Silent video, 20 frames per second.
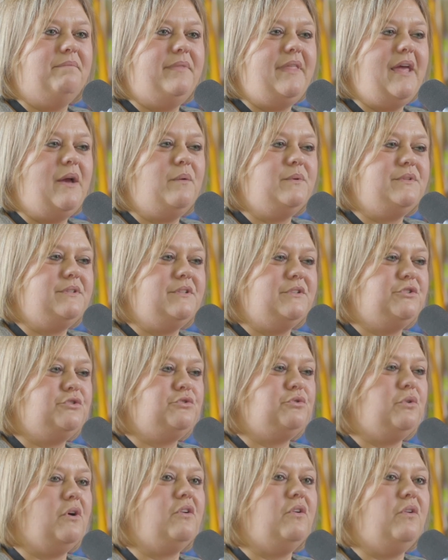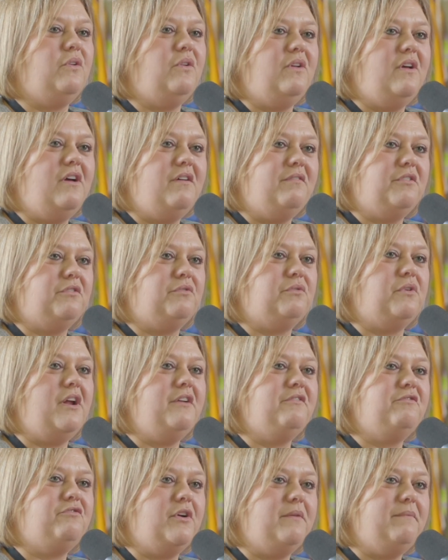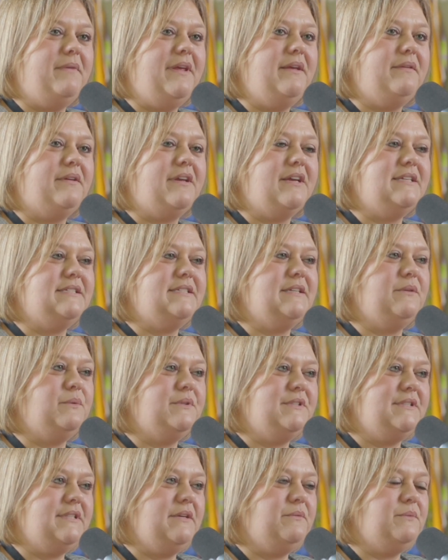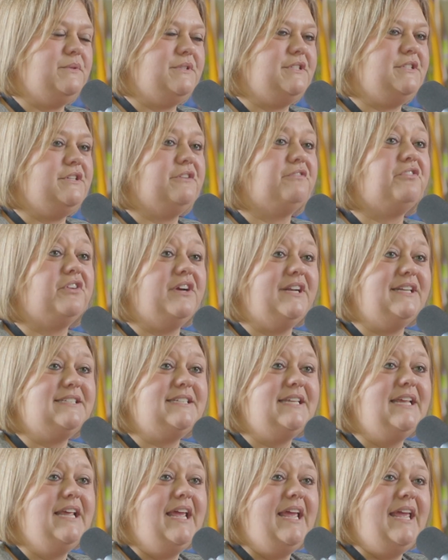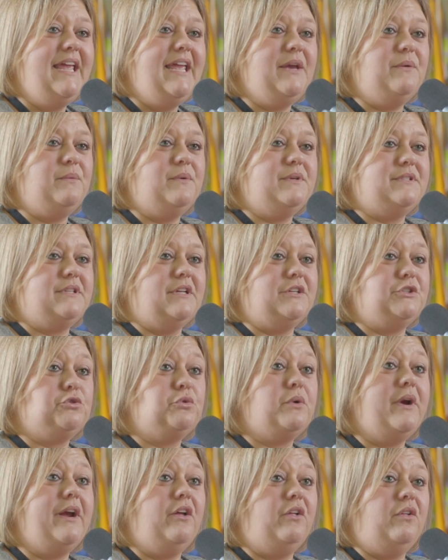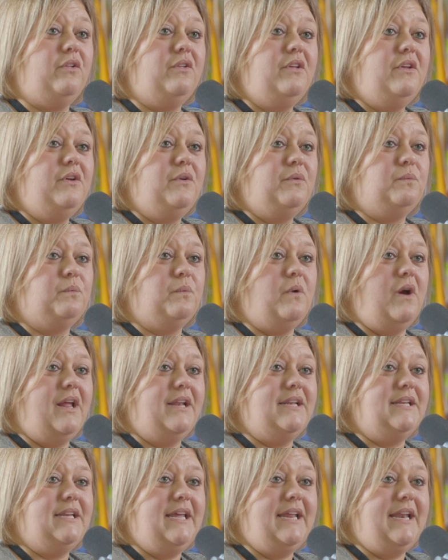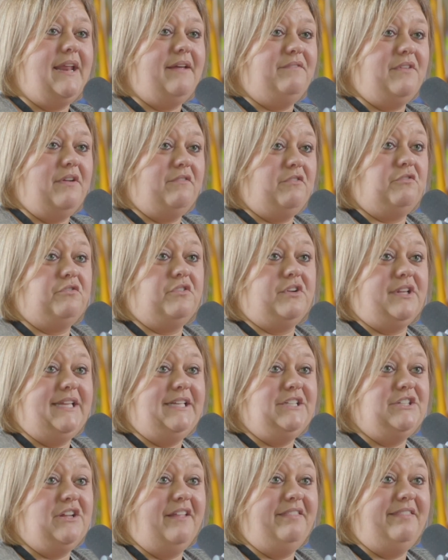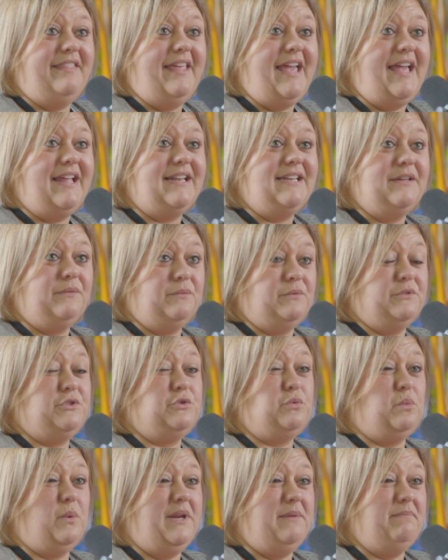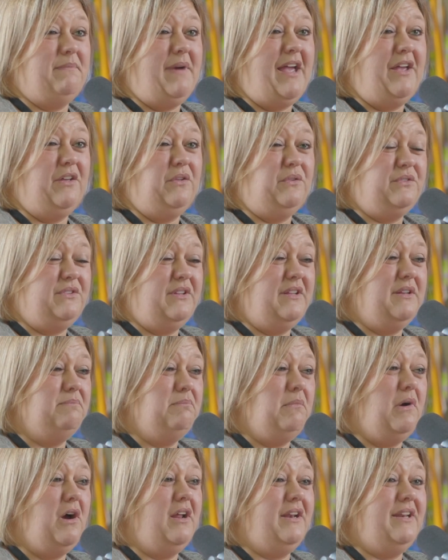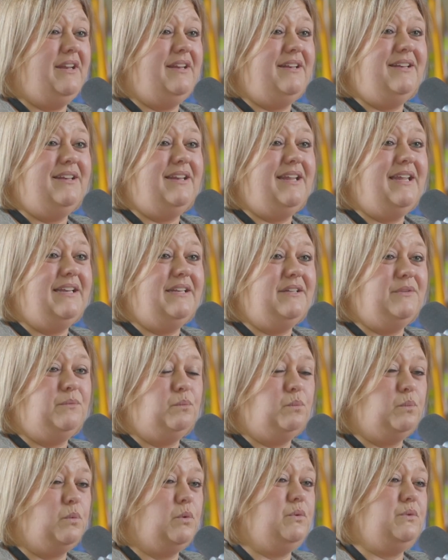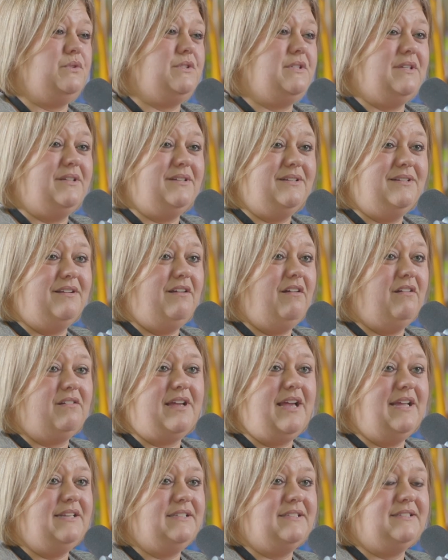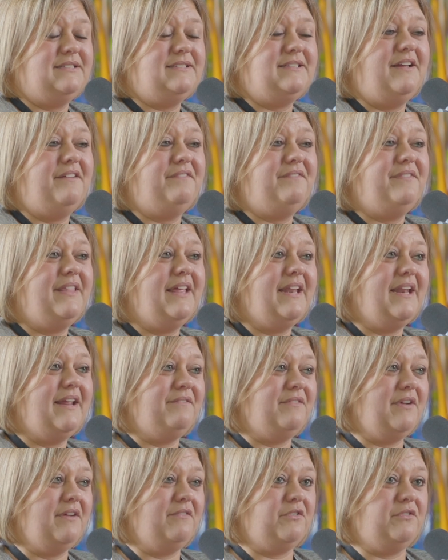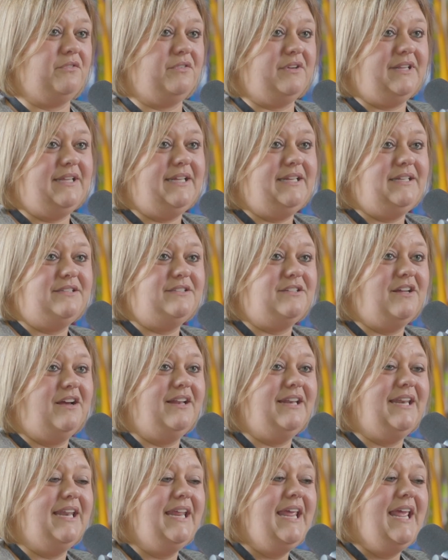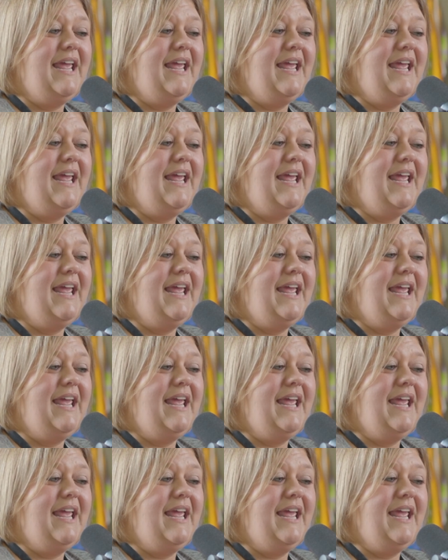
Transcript: That was a struggle of a run for me because it was different. It was a trail run, and I've never really done that. And it was 20 miles in mud and roots and all kinds of stuff that I've never really done.